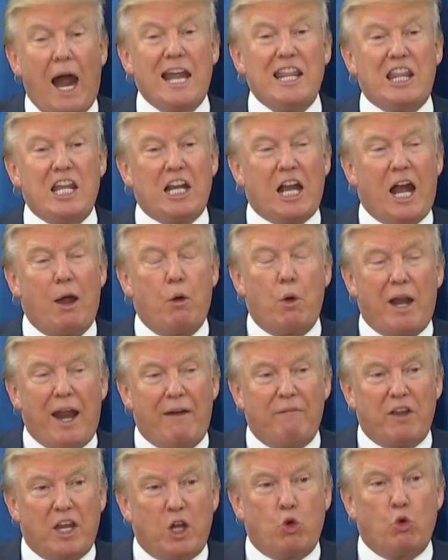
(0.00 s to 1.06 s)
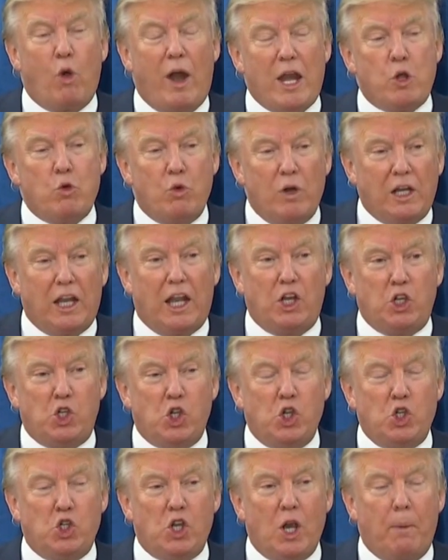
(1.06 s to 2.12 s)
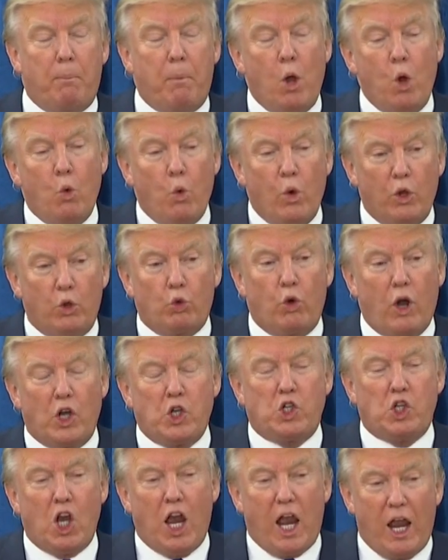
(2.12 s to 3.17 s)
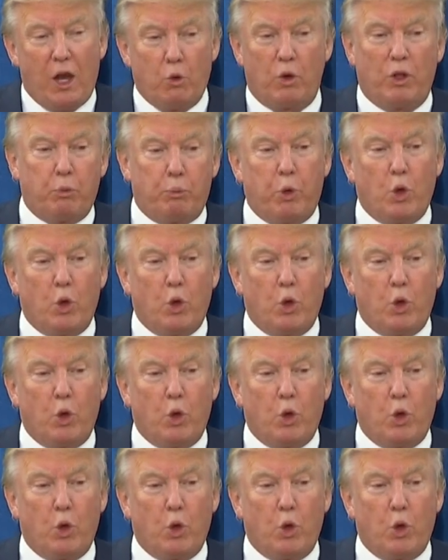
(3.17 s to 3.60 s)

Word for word: I think I would have a great relationship with Russia and with